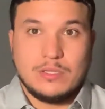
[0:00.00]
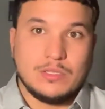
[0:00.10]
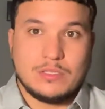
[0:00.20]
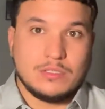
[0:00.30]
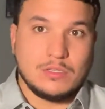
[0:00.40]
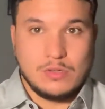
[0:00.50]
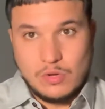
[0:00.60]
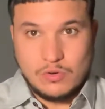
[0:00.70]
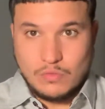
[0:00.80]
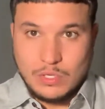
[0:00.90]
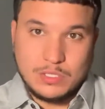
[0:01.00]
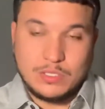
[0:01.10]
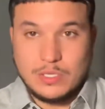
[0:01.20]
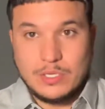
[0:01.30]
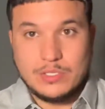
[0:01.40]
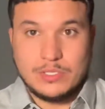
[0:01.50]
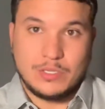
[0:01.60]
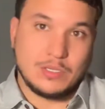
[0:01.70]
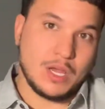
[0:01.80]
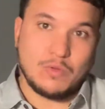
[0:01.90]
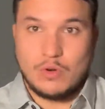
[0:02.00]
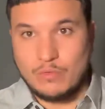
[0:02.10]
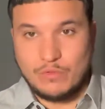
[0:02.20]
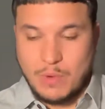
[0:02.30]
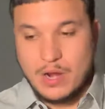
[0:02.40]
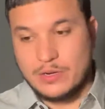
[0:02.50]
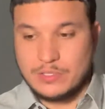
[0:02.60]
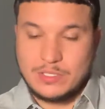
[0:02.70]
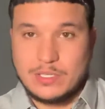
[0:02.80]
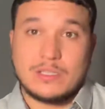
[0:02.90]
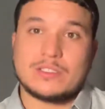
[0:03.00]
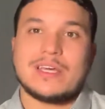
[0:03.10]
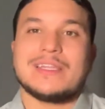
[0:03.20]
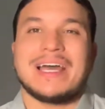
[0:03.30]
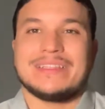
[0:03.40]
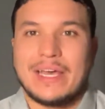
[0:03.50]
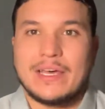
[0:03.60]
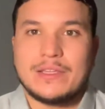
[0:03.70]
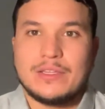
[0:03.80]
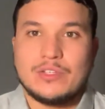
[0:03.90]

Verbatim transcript: This is their local real estate agent. I work with buyers and sellers, not like that.